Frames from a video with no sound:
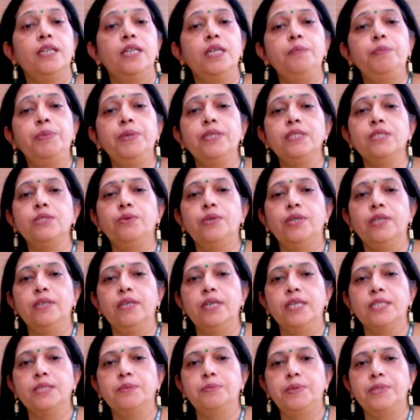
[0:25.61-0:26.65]
DPS
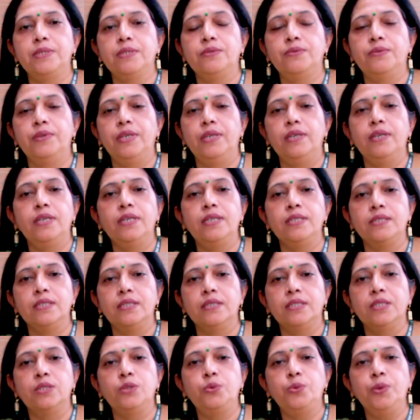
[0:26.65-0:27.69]
Dwarka Expressway is
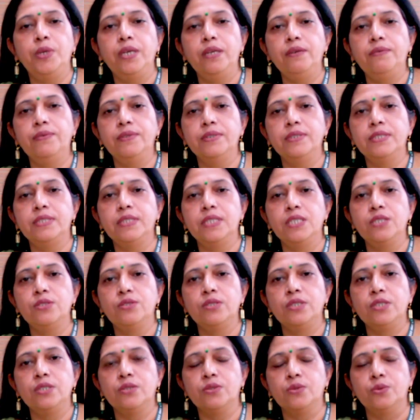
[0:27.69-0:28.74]
a 21st
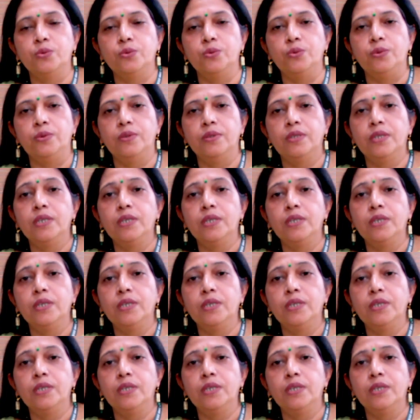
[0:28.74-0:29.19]
century school.